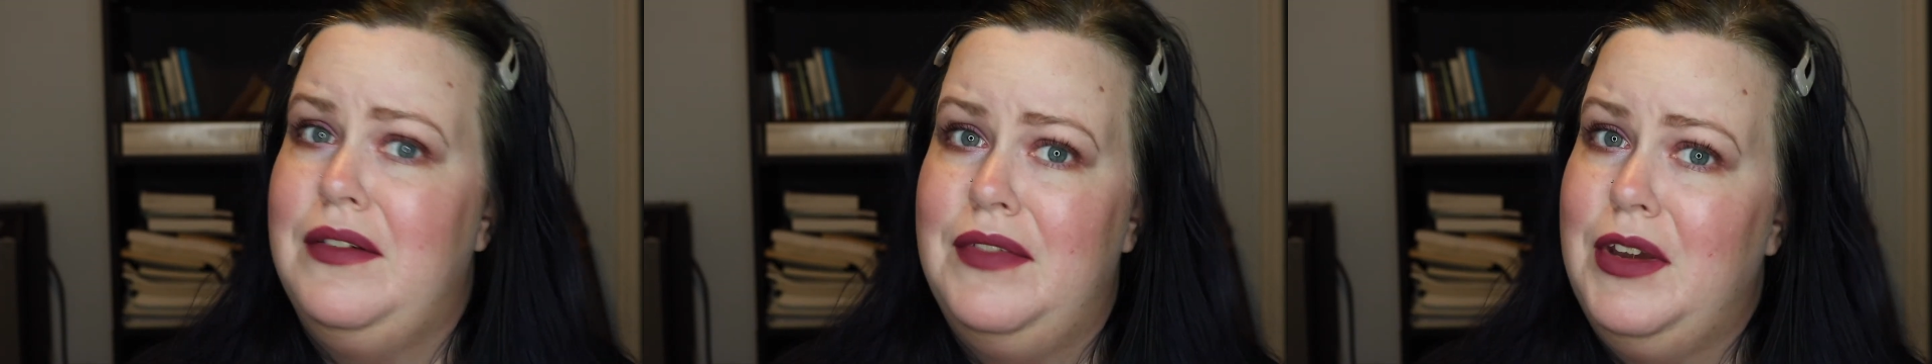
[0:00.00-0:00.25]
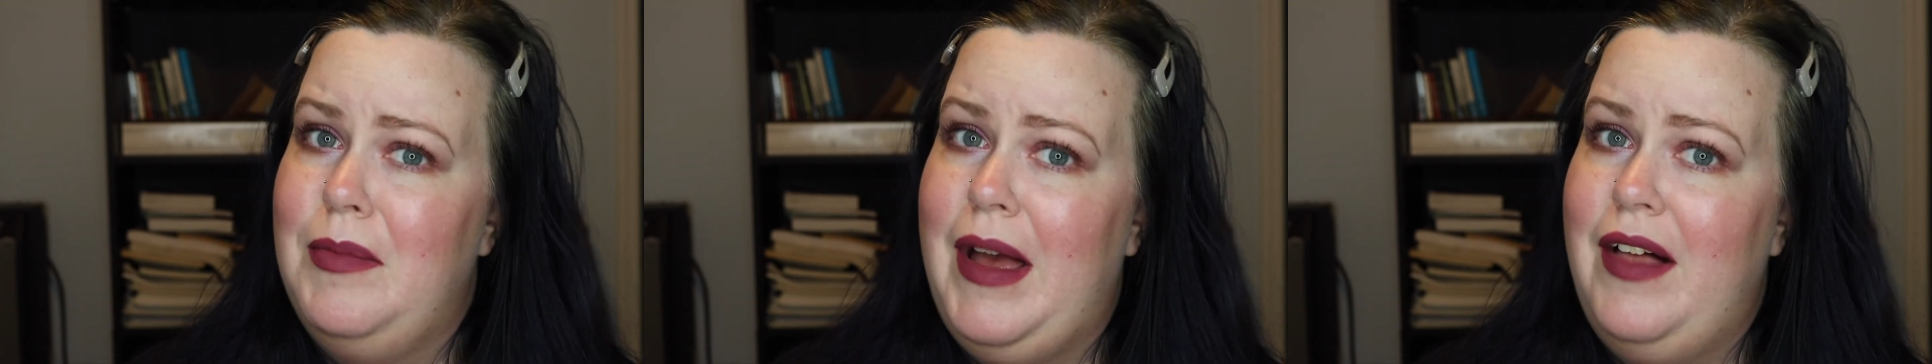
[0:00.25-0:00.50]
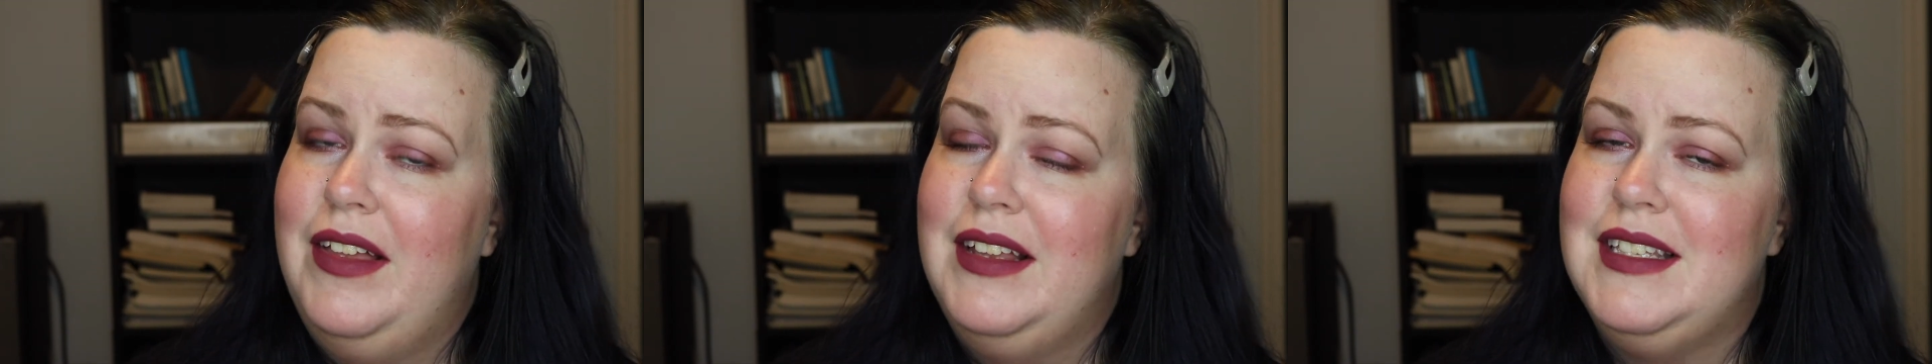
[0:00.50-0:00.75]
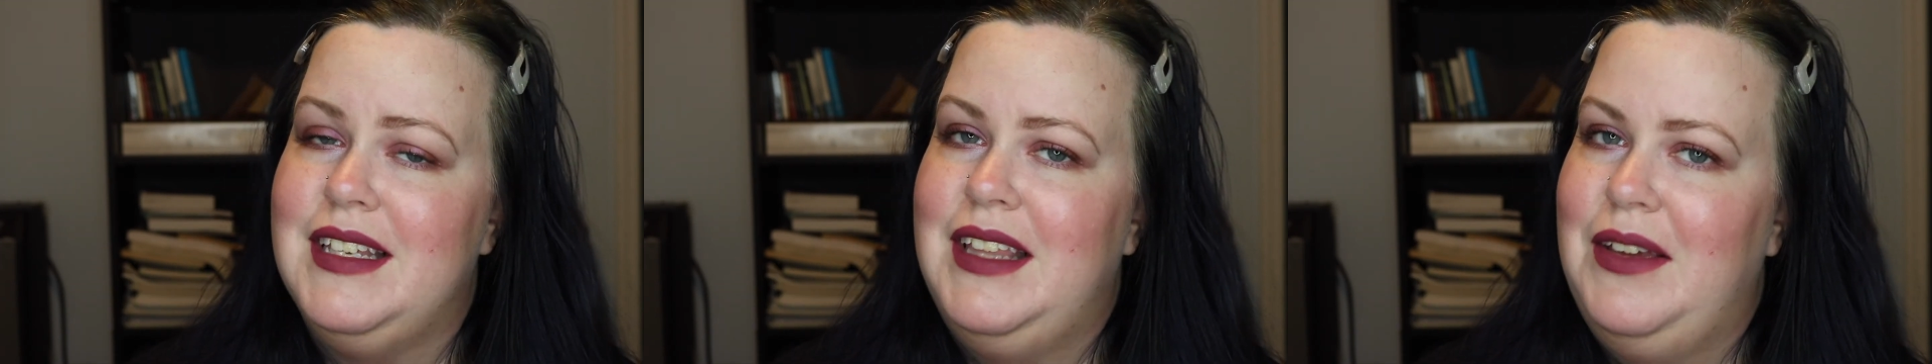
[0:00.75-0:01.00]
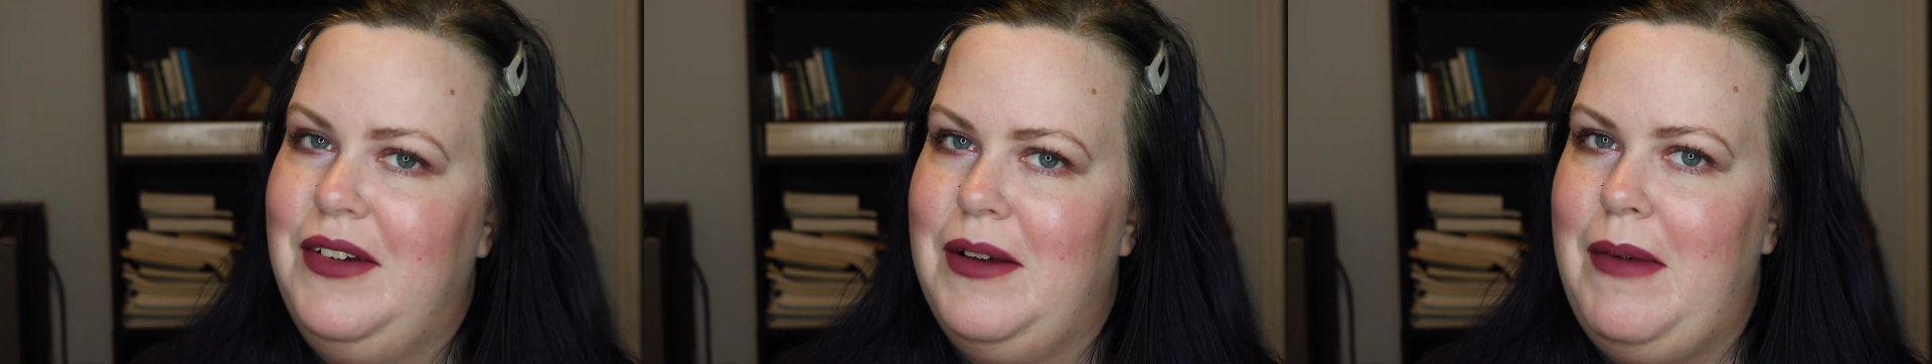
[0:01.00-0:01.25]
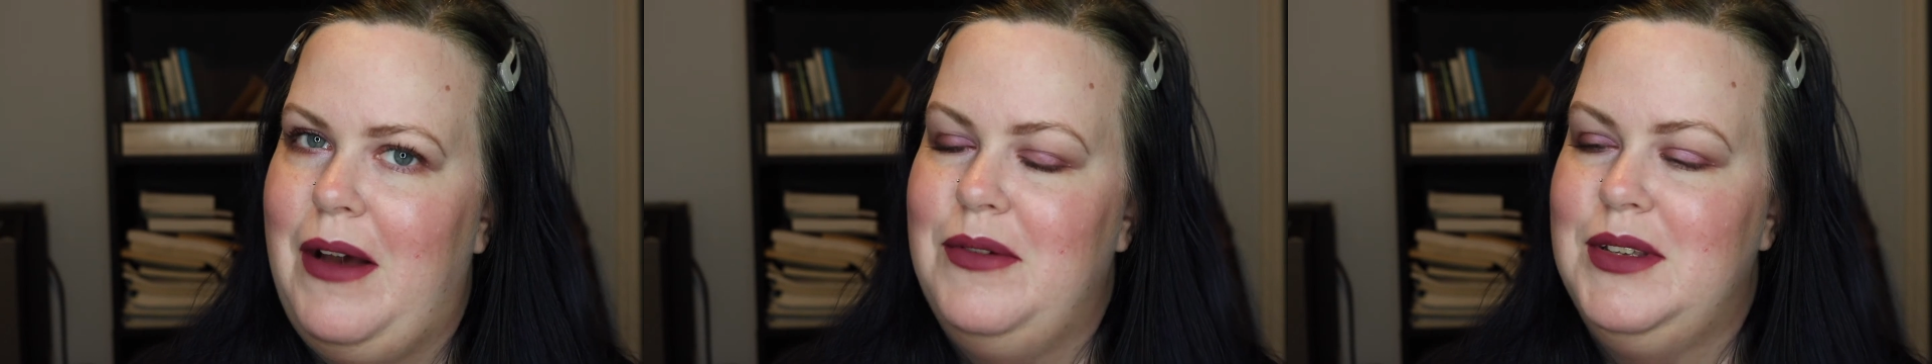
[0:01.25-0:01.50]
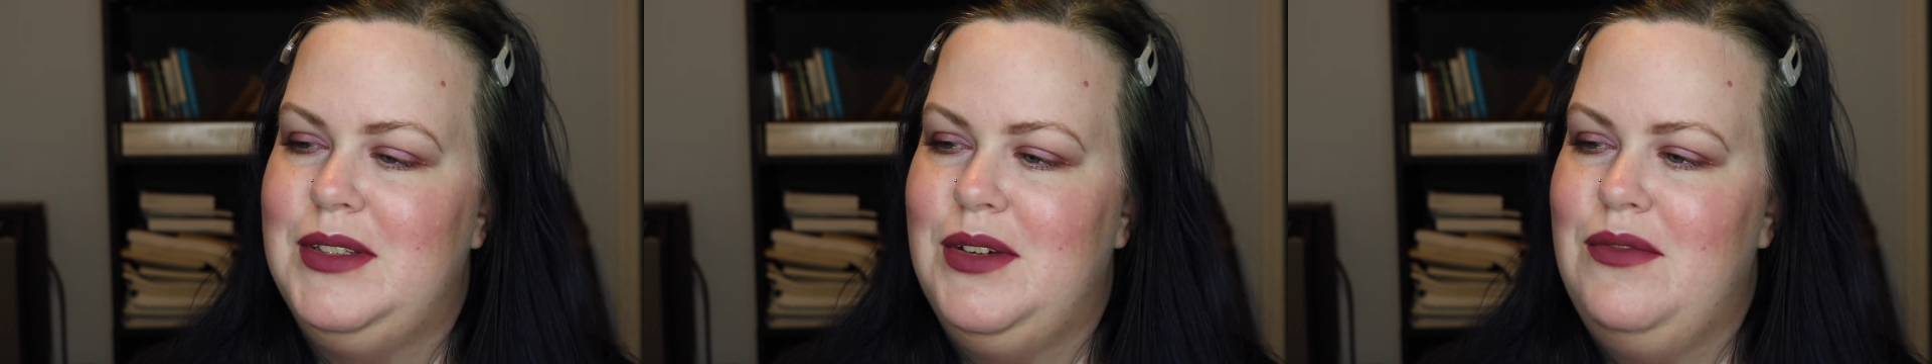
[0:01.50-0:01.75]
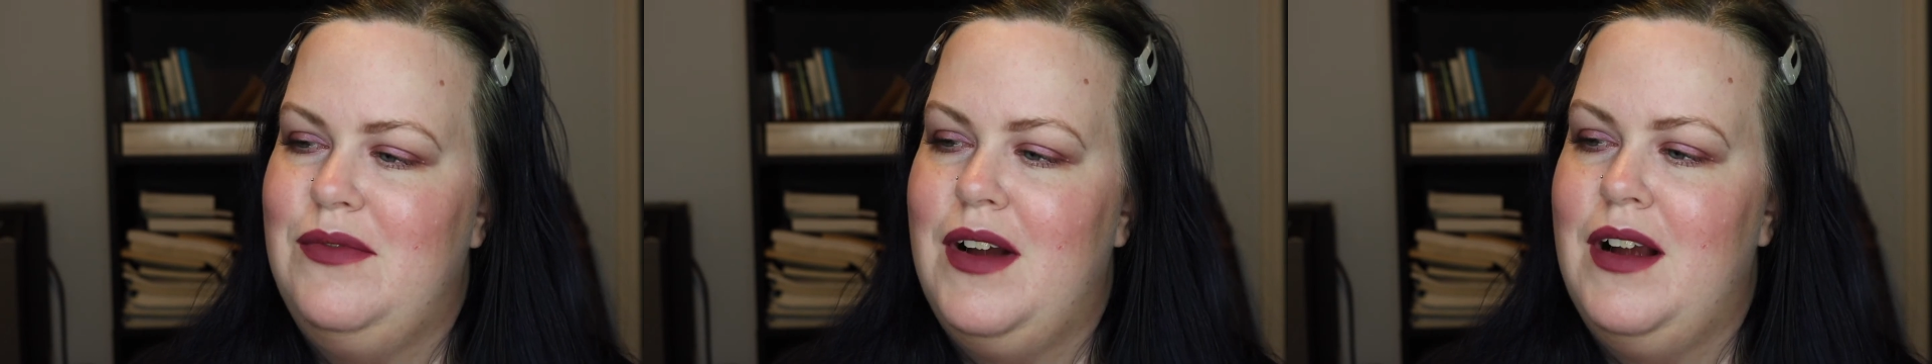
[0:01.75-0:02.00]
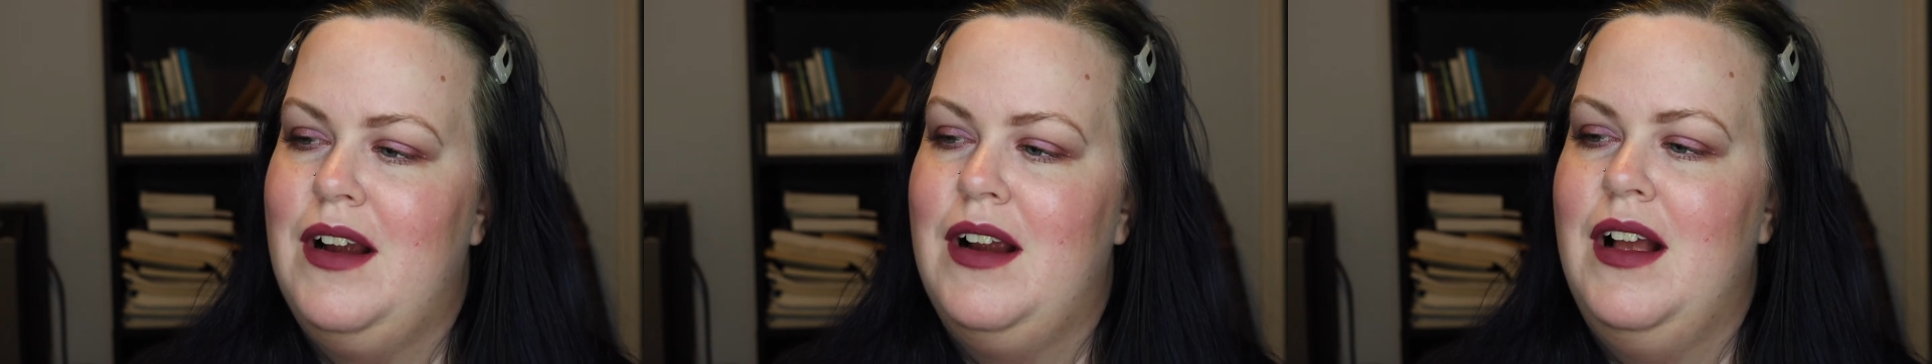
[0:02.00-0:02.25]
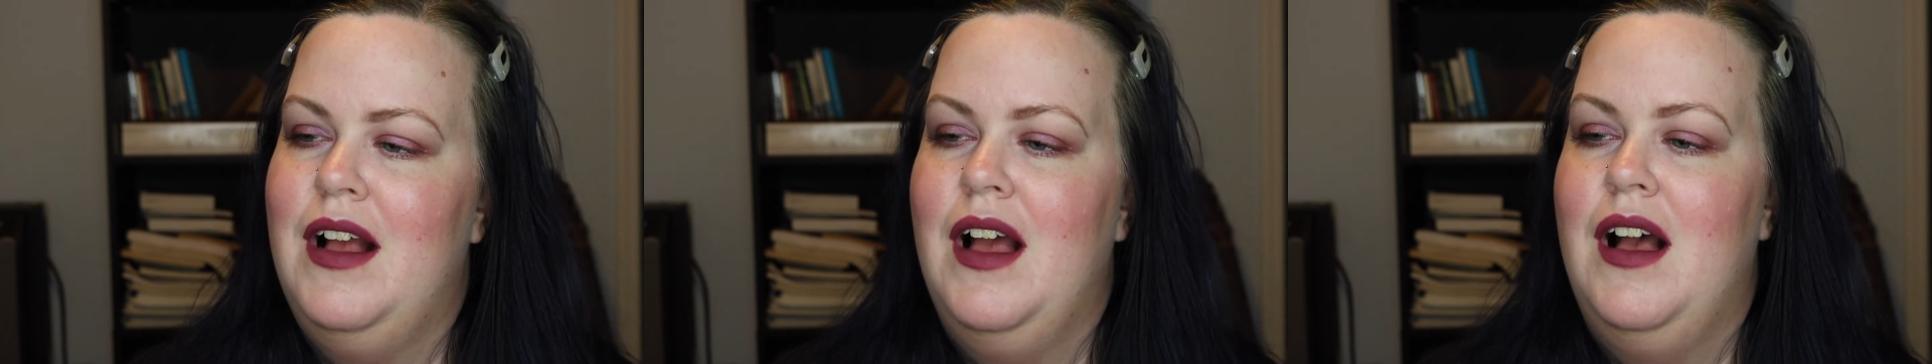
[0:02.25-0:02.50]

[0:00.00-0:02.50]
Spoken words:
of their palettes that they've come out with so far.